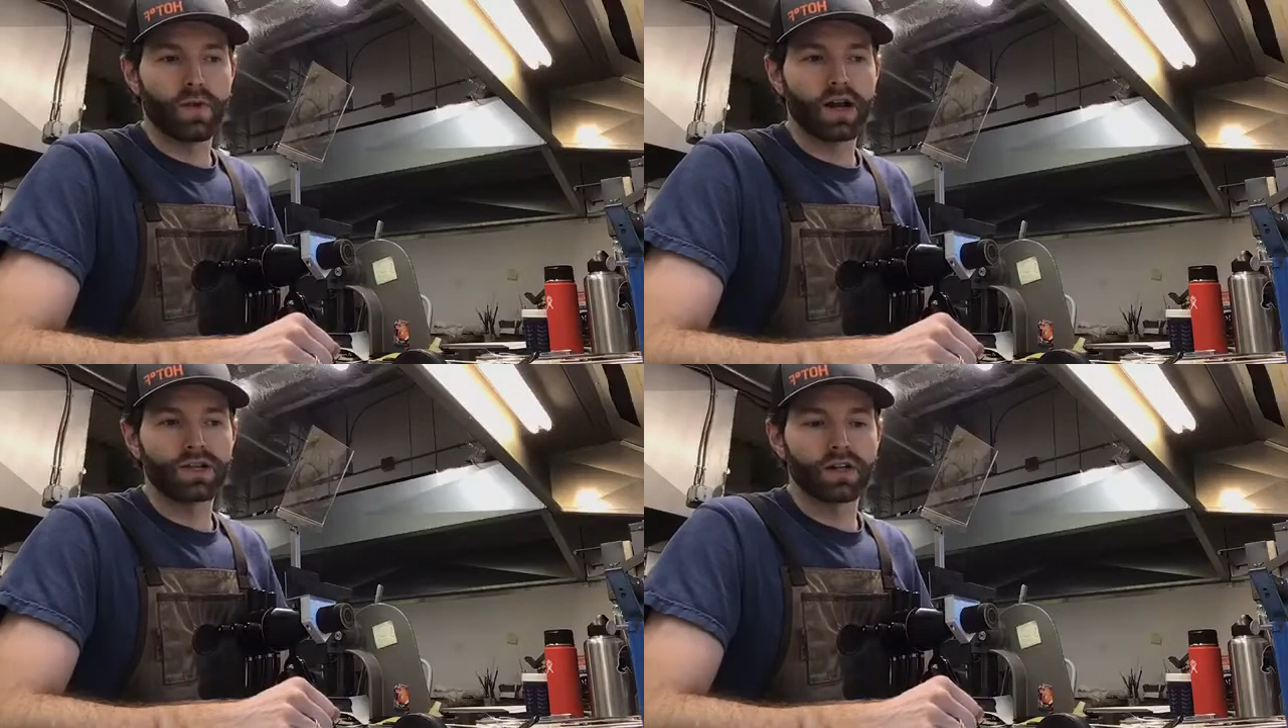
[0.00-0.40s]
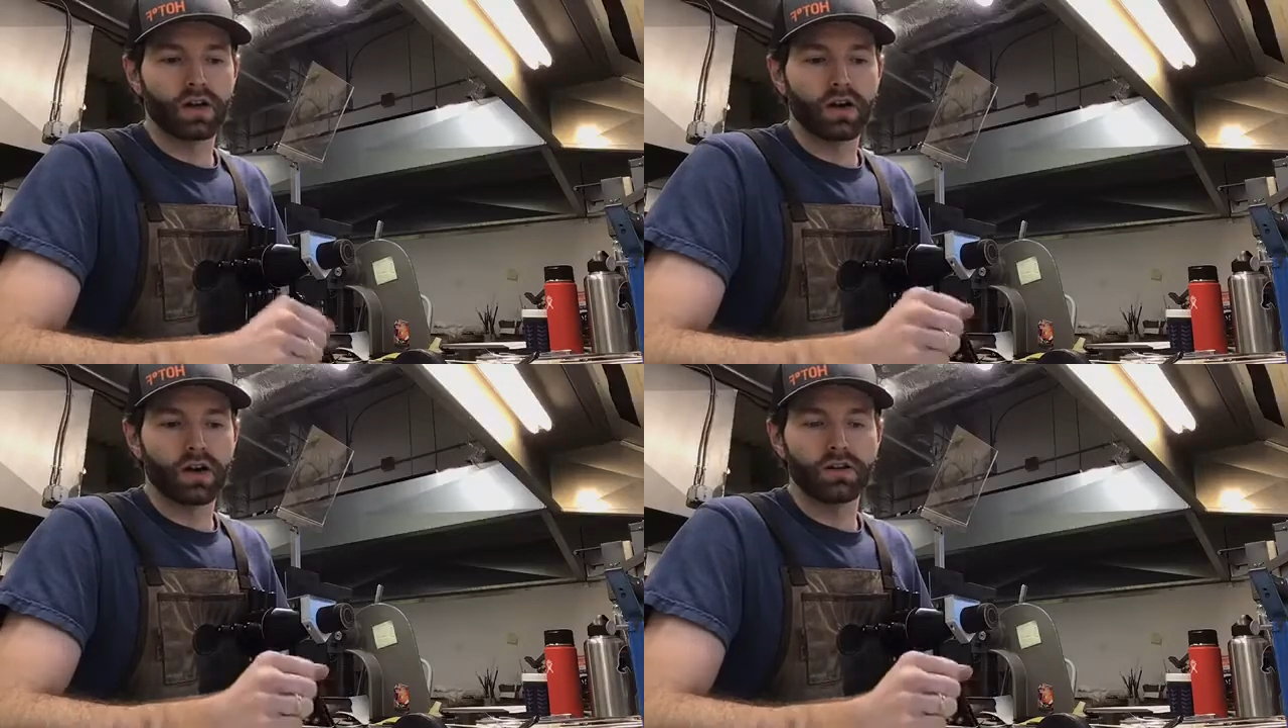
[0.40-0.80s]
or
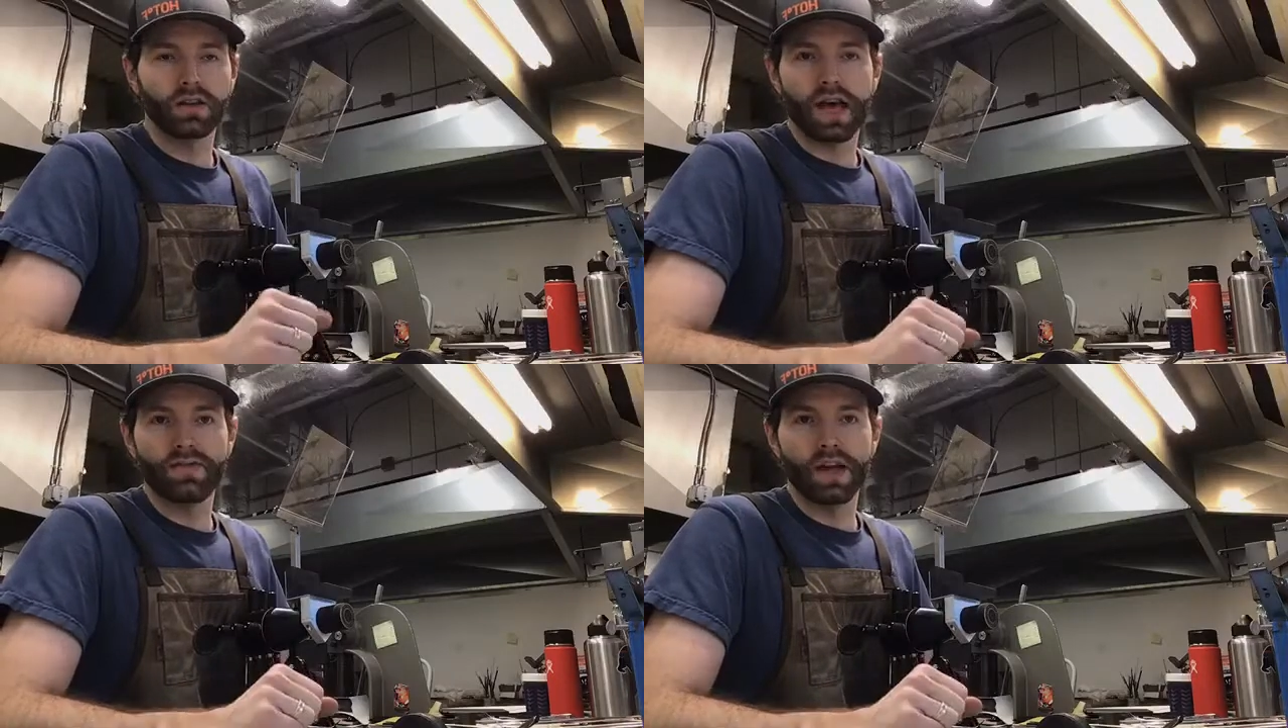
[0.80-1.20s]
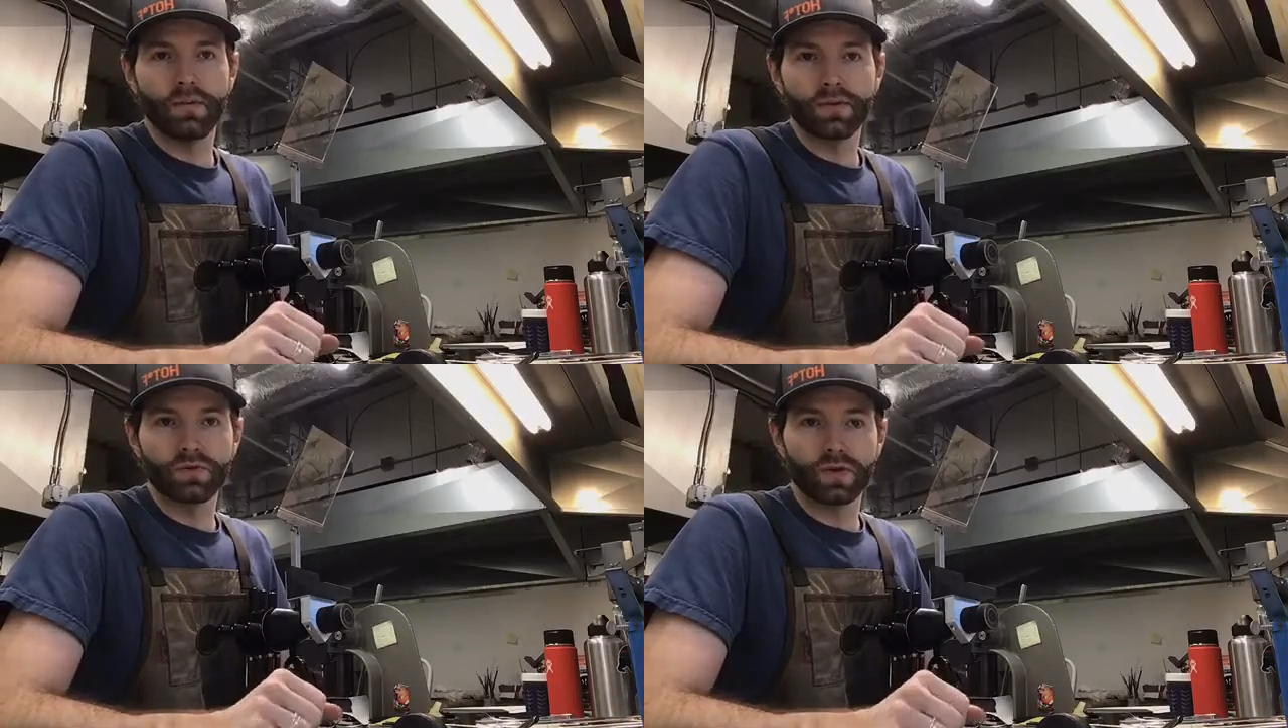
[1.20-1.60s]
whatever for watching
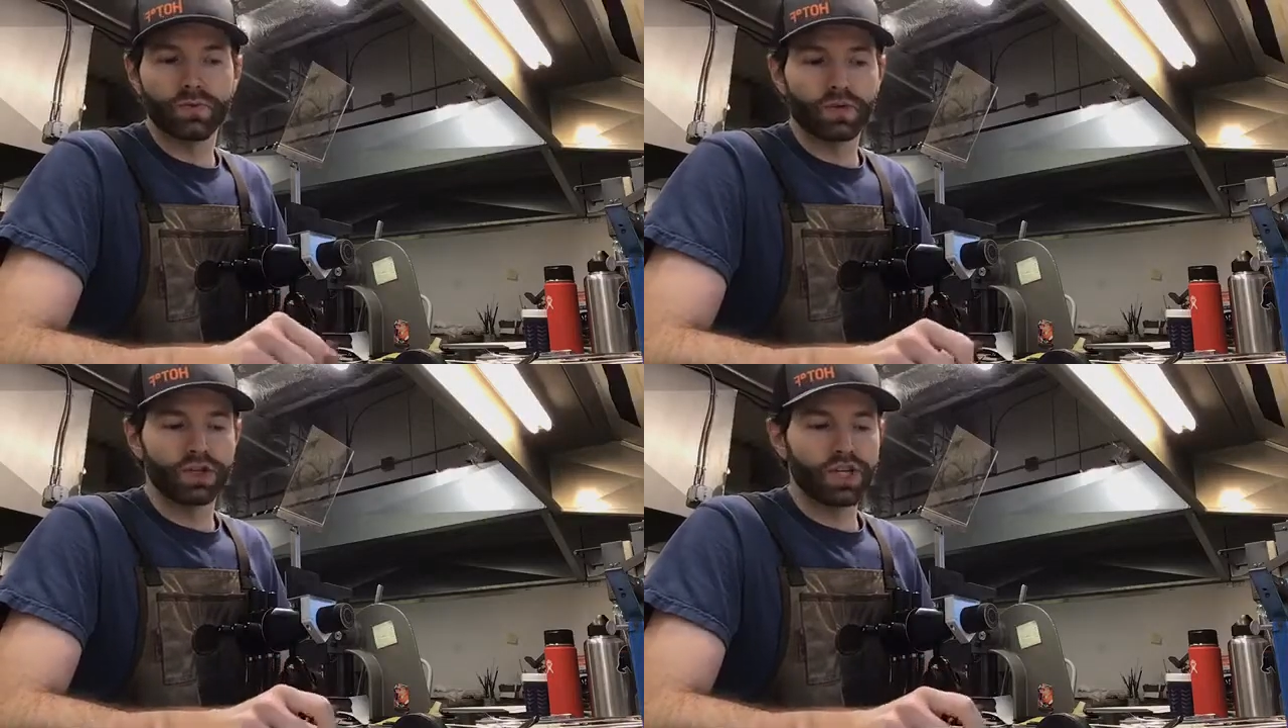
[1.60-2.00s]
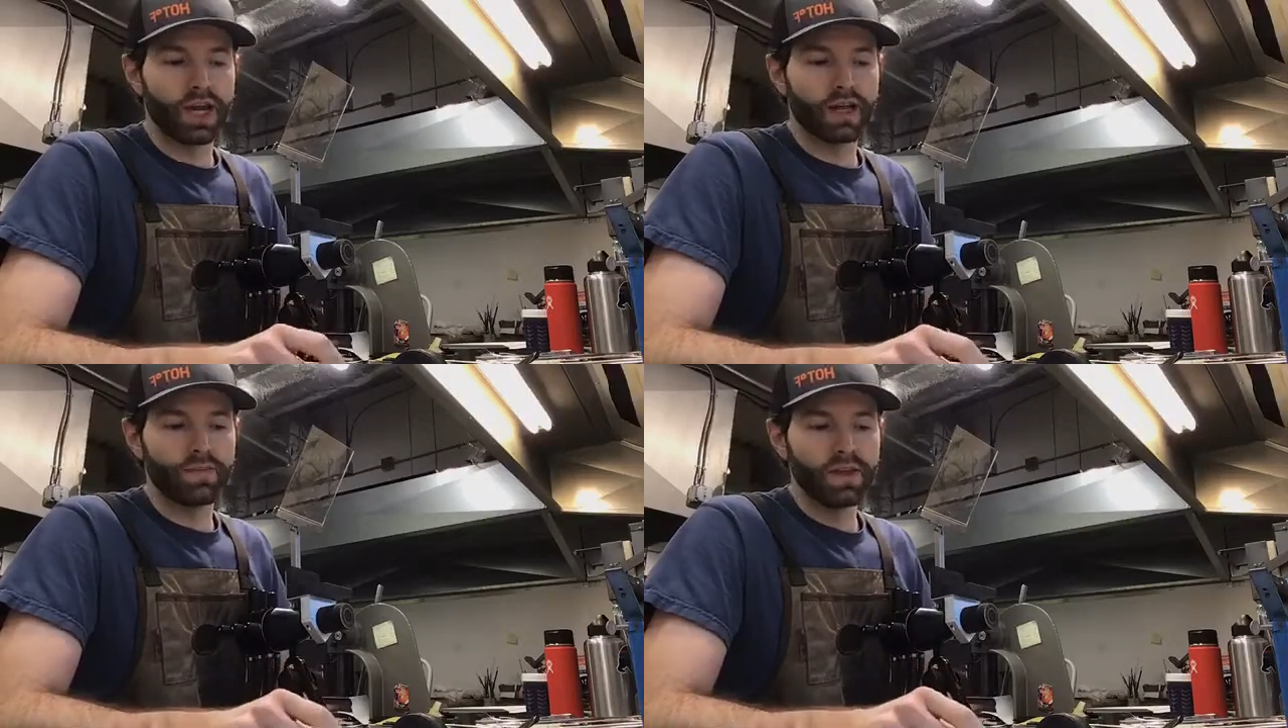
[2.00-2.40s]
our live
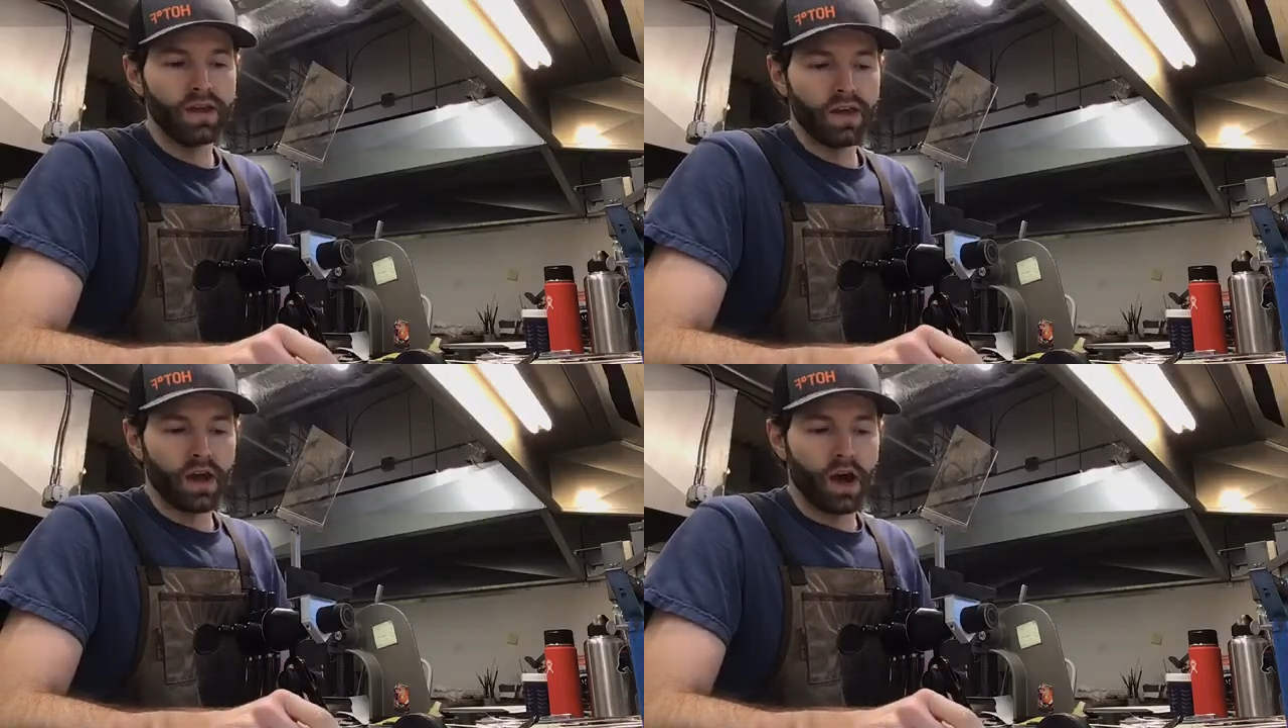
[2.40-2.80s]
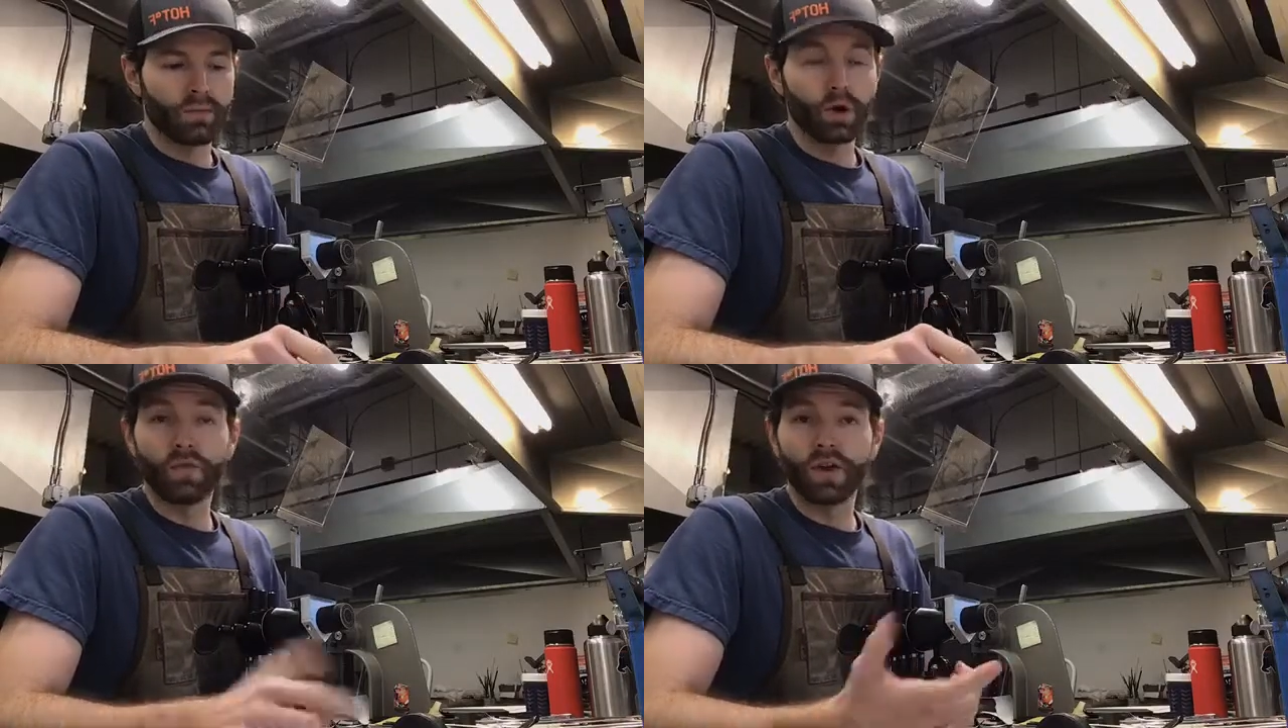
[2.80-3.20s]
demos, we'd appreciate
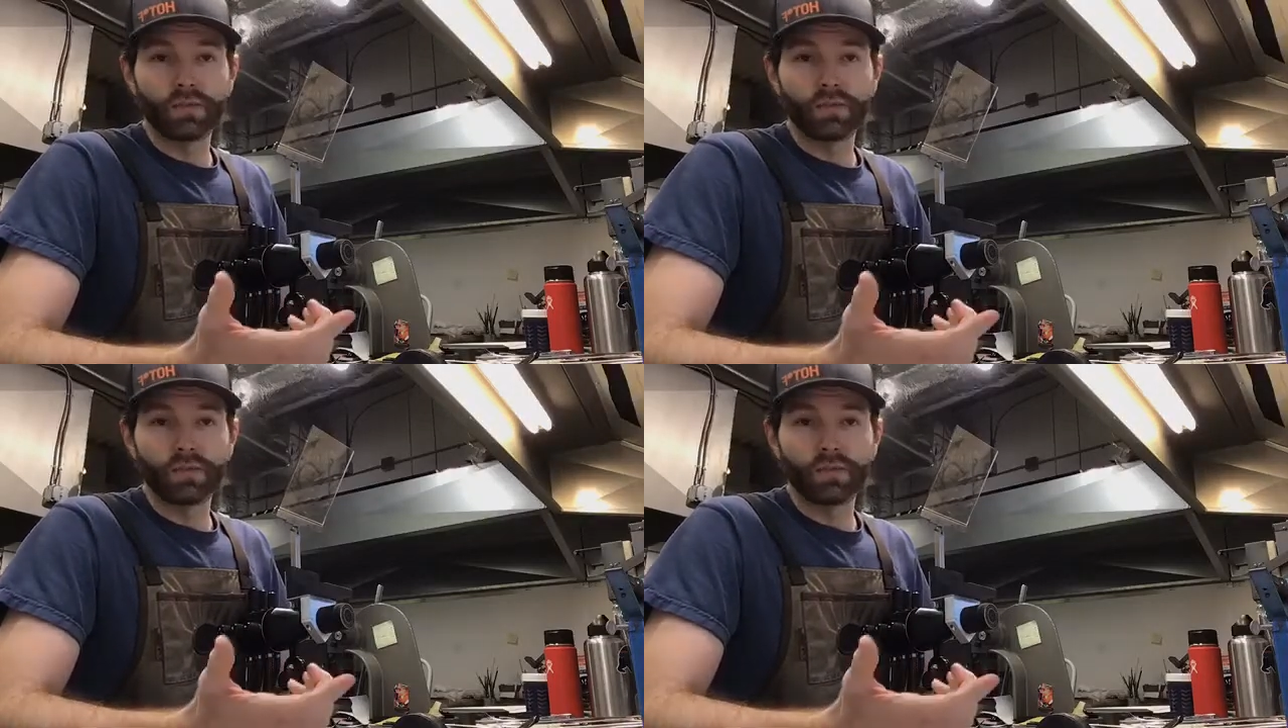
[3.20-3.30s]
it.